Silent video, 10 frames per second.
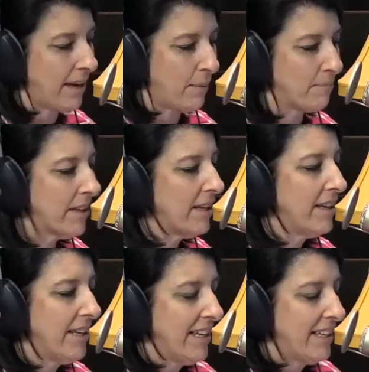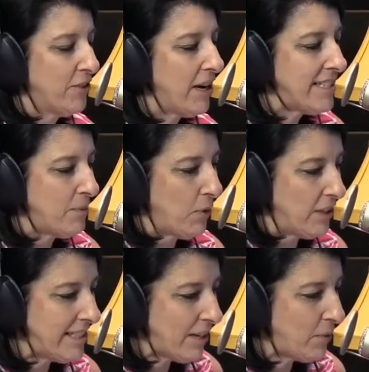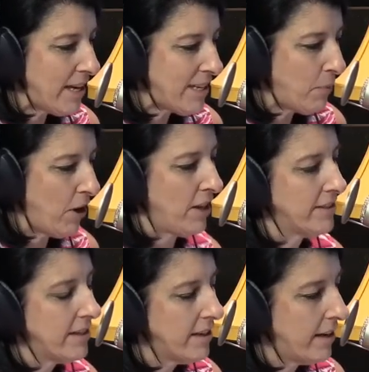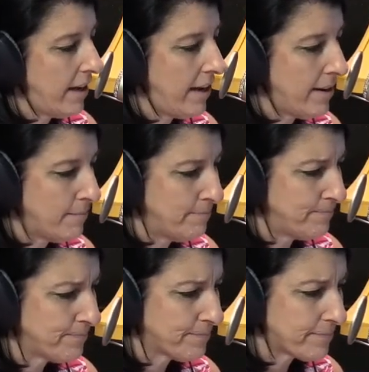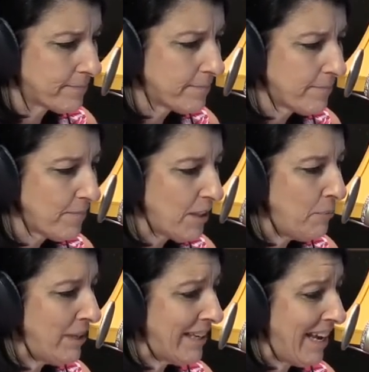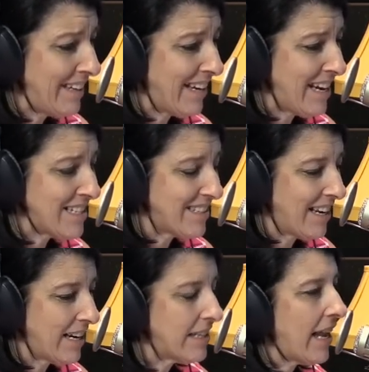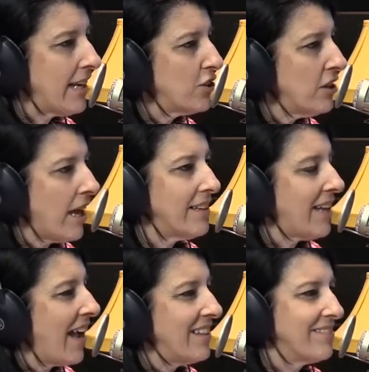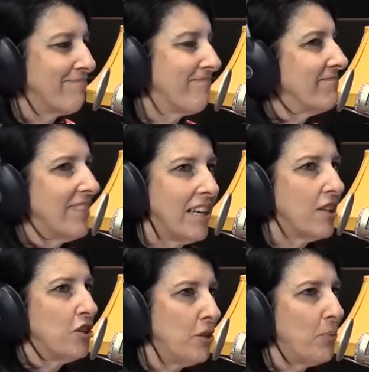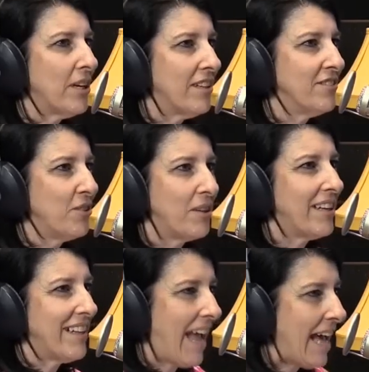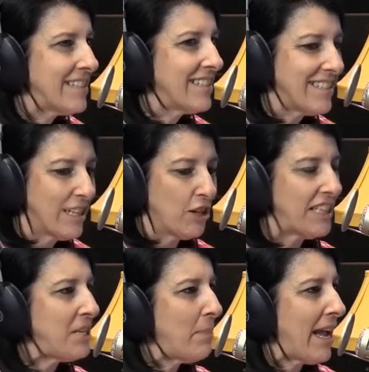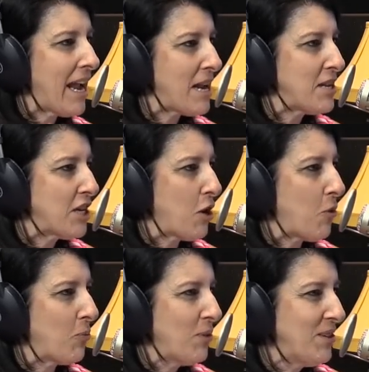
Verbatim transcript: I, crazy world. It's a crazy world. Um, but yeah, nice. And good, I, I, Goodwill do, has these little eBay, you know,